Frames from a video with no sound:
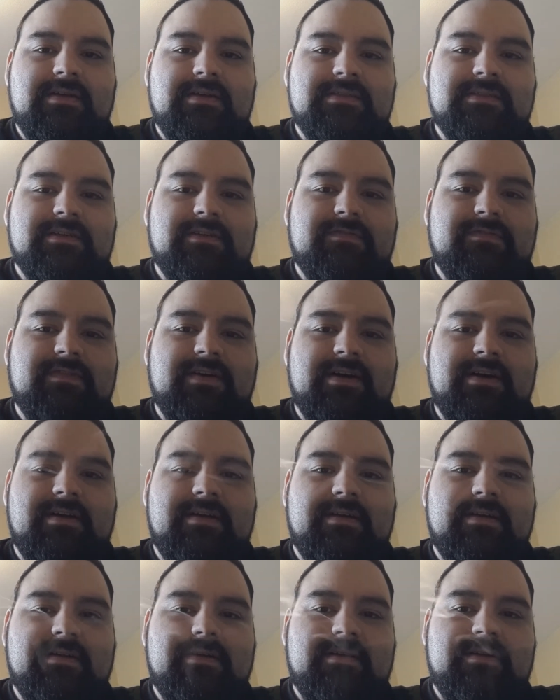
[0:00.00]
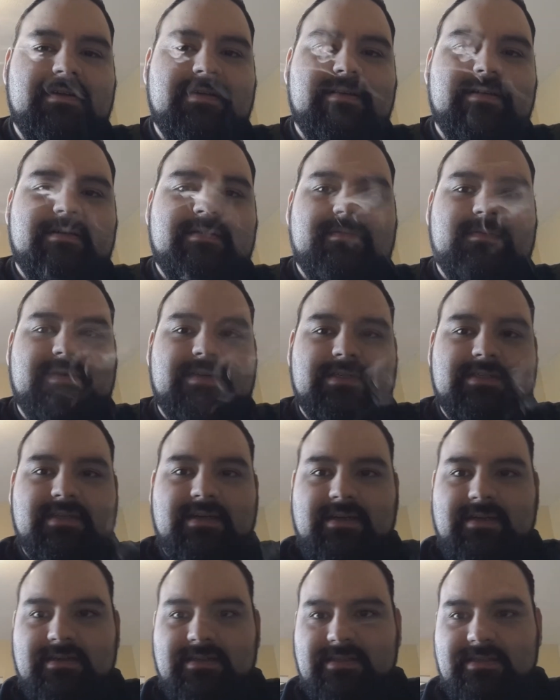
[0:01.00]
It's gonna fire, but it's
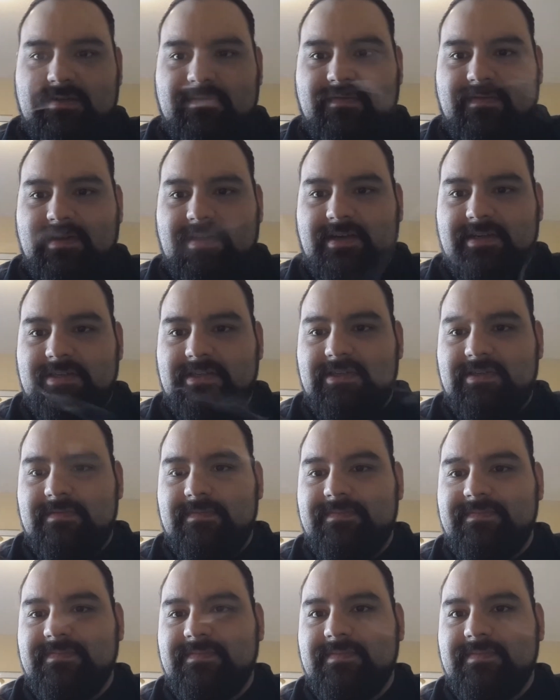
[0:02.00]
not gonna sit flush